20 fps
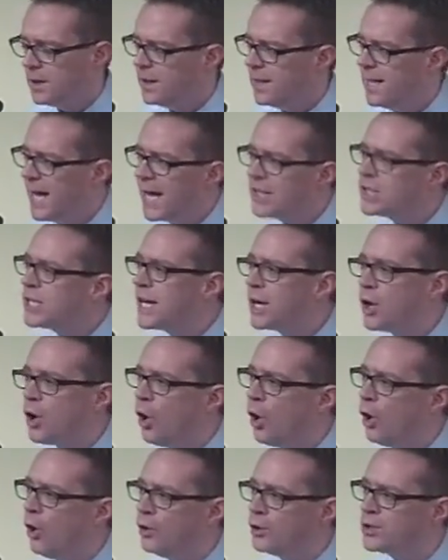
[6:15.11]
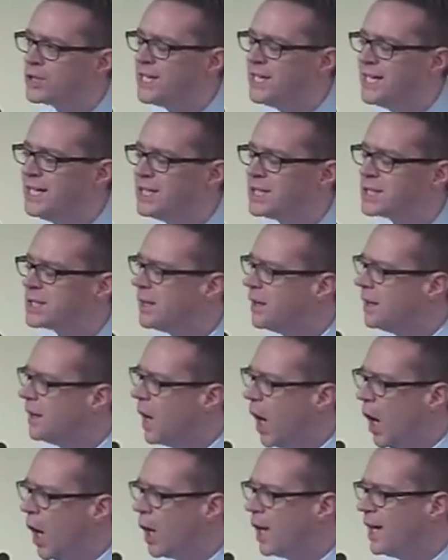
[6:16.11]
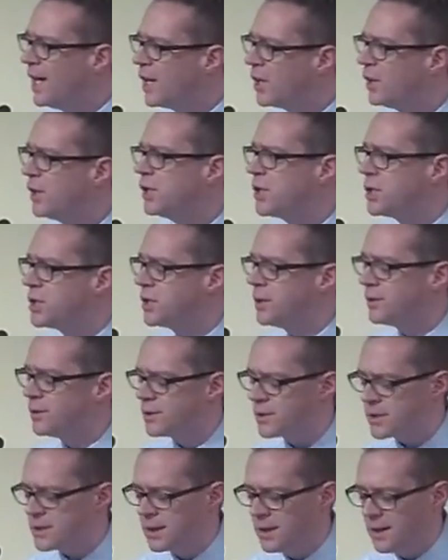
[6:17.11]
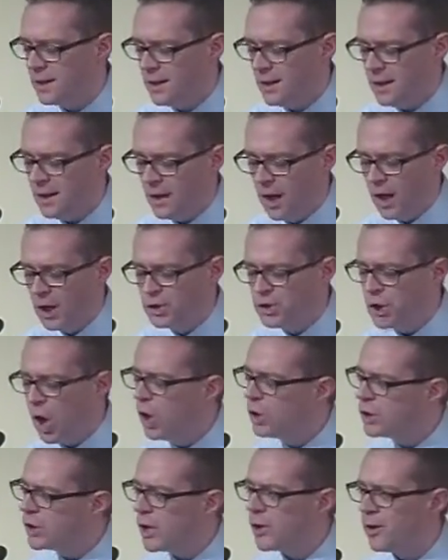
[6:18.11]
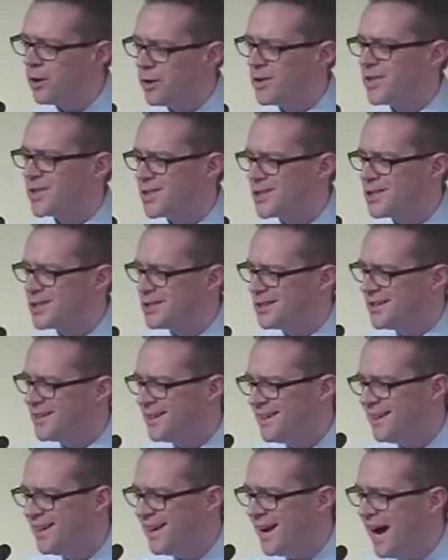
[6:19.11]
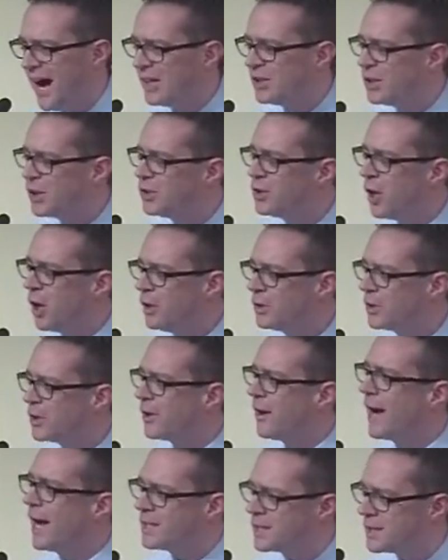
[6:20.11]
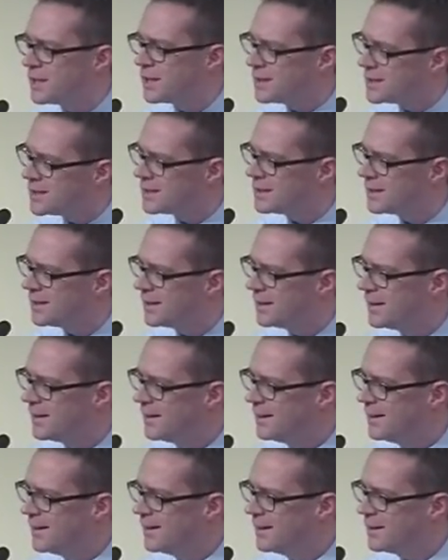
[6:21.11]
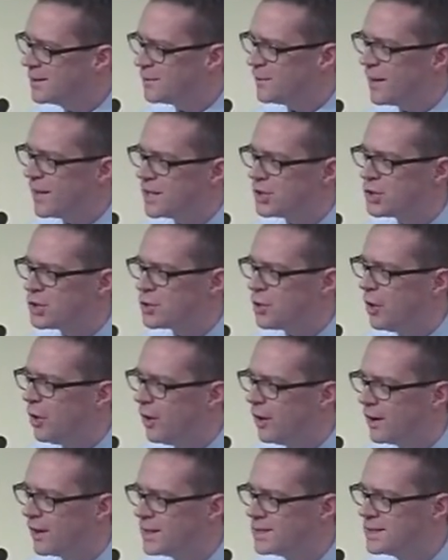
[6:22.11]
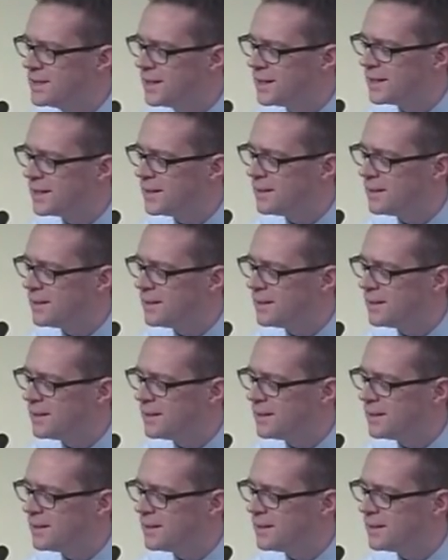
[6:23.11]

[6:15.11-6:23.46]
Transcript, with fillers: And he actually calls these early Christians adulterers and adulteresses. It's very strong, isn't it?